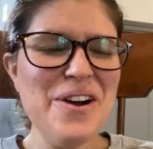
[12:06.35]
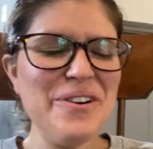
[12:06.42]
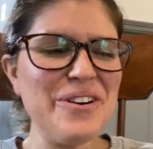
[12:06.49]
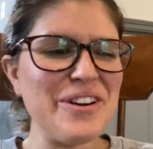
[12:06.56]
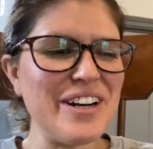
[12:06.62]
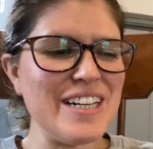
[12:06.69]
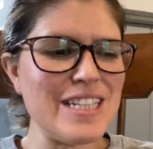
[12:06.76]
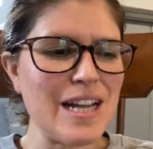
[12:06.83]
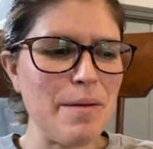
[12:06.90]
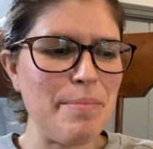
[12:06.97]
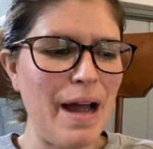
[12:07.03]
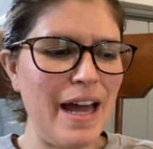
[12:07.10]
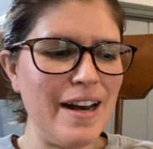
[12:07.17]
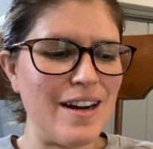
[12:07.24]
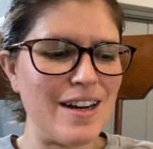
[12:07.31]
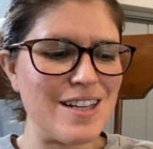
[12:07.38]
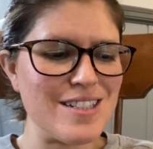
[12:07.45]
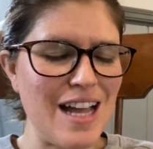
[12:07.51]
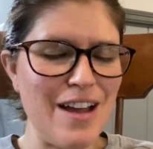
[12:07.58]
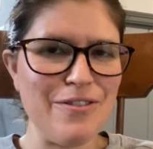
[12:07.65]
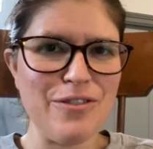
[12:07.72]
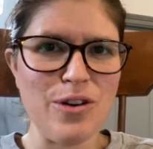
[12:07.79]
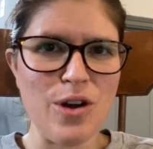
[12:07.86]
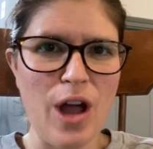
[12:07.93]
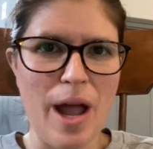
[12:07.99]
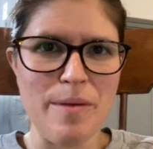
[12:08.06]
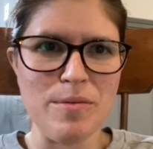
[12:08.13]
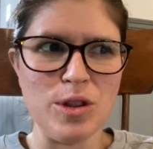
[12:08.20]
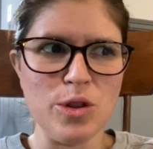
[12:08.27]
We're going to take a banner because I have
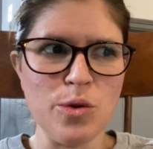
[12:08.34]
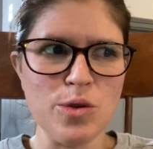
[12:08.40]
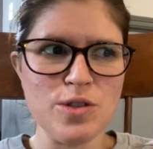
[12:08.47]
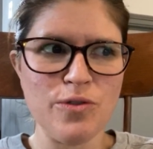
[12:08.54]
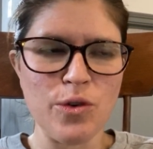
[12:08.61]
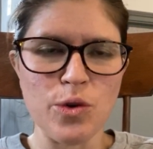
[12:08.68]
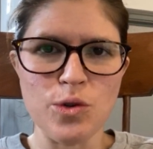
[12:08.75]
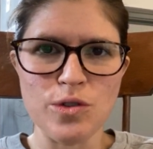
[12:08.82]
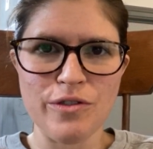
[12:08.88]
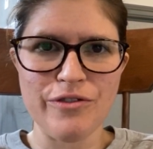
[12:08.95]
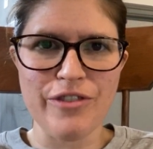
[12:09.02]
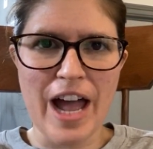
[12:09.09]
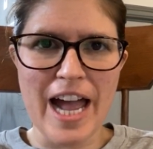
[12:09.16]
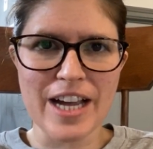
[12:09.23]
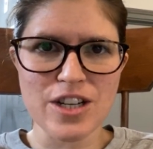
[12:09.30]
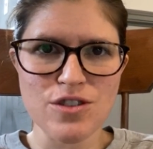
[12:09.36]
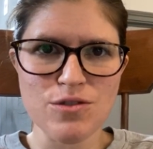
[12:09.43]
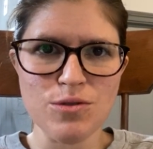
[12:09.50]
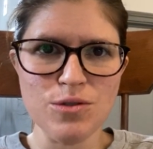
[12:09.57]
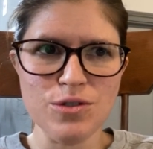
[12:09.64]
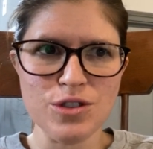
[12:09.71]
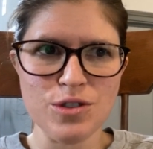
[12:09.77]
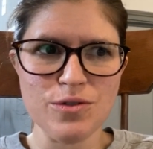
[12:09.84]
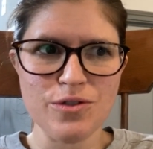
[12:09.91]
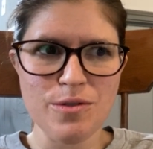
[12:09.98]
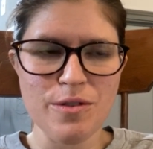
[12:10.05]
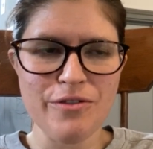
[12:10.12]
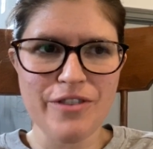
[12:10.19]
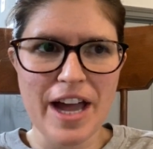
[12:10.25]
loads of old fax rolls,
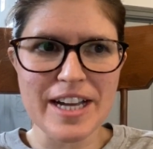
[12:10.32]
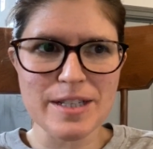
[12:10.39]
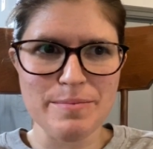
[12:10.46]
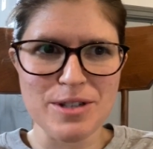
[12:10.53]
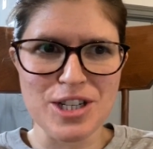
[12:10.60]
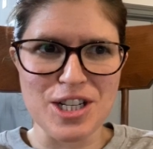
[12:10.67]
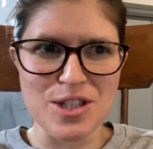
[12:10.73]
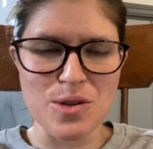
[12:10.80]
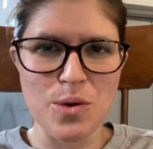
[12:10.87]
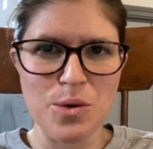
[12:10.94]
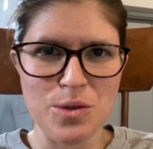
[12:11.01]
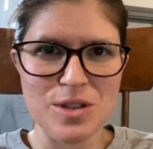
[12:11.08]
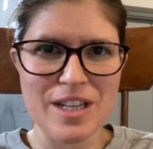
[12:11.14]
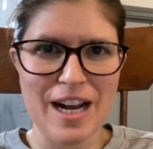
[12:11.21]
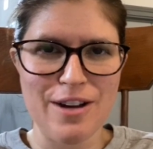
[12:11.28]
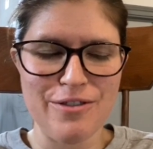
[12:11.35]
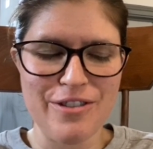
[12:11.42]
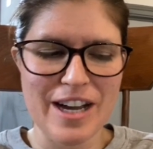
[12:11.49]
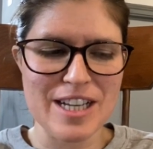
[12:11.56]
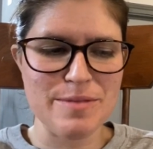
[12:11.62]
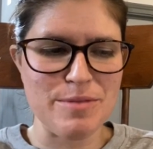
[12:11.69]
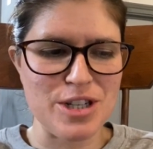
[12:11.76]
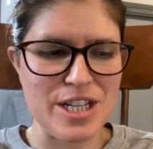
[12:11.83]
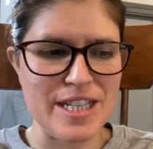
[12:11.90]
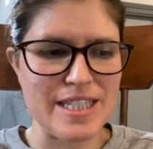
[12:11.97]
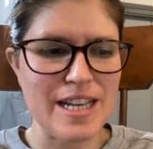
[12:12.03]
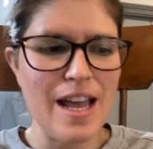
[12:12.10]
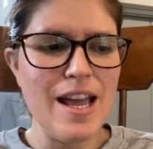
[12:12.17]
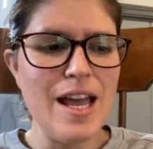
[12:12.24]
from the fax machines, old style fax machines.